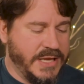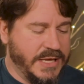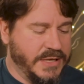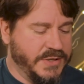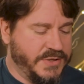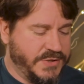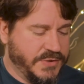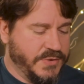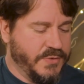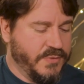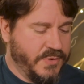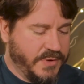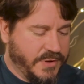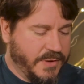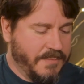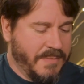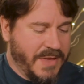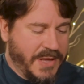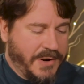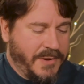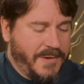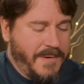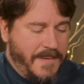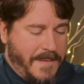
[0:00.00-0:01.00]
into the
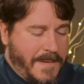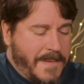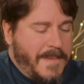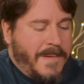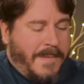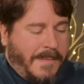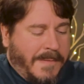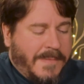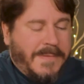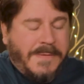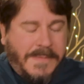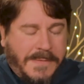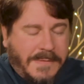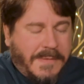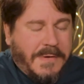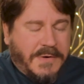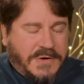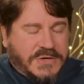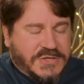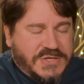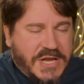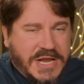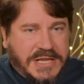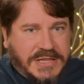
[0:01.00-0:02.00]
middle.
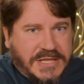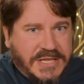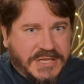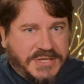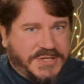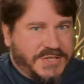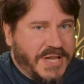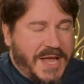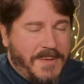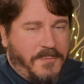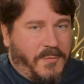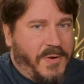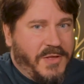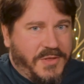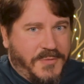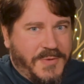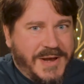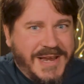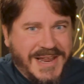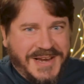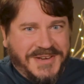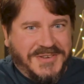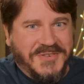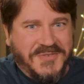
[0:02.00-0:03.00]
Shake this up whether
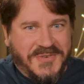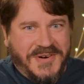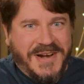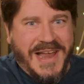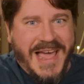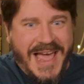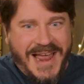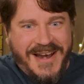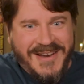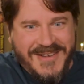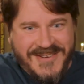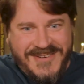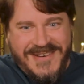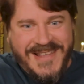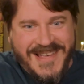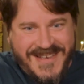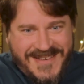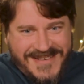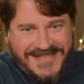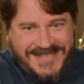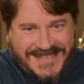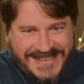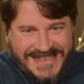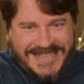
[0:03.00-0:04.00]
we need to or not. Who
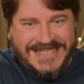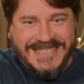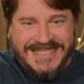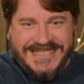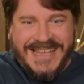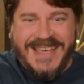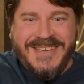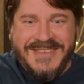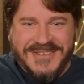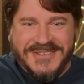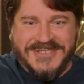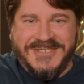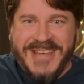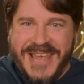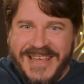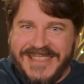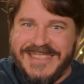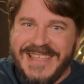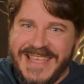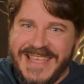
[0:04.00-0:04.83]
knows? Is this how you shake